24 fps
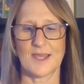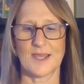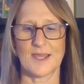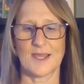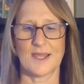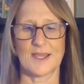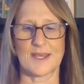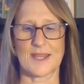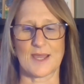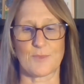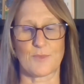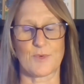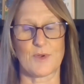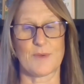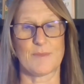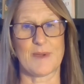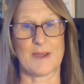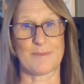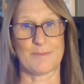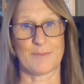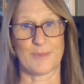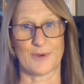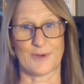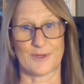Now
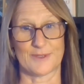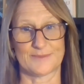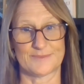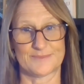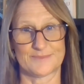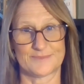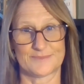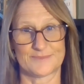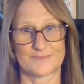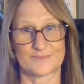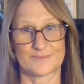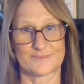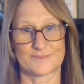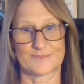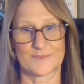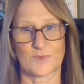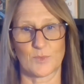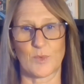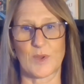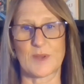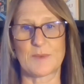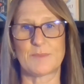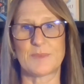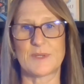remember,
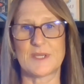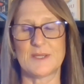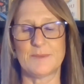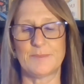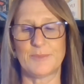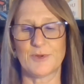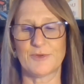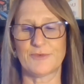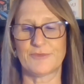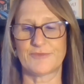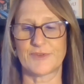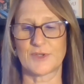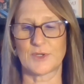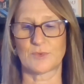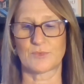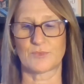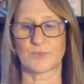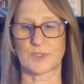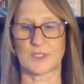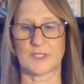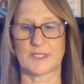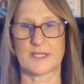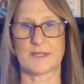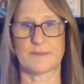when people feel
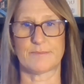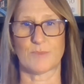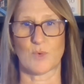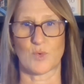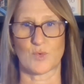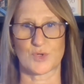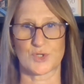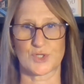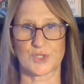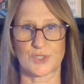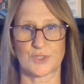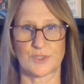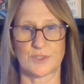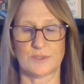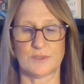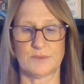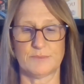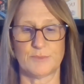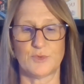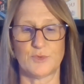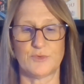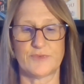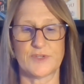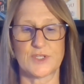really emotional,
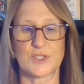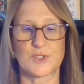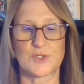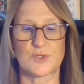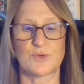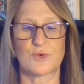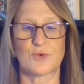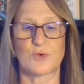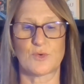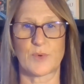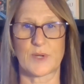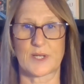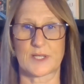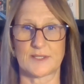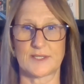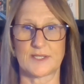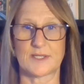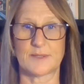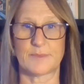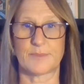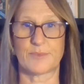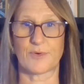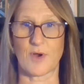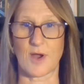moving too quickly
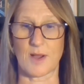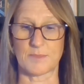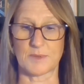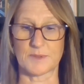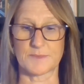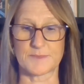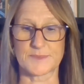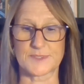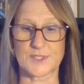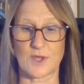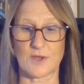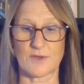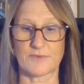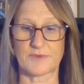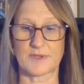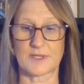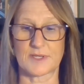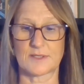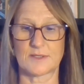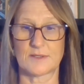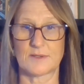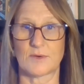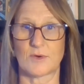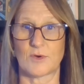to problem
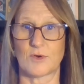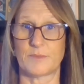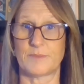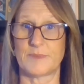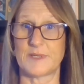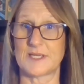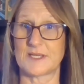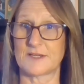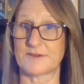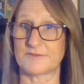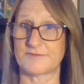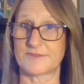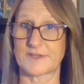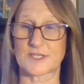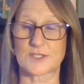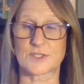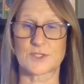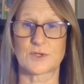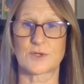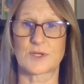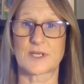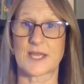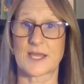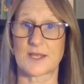solving or being a
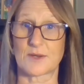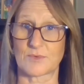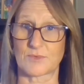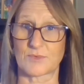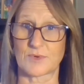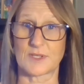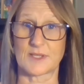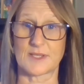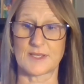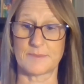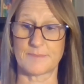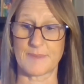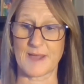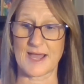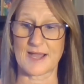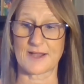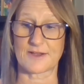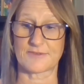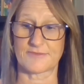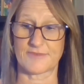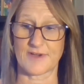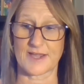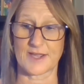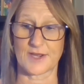fixer can really
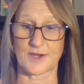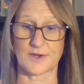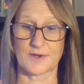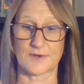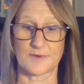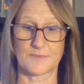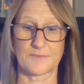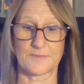backfire.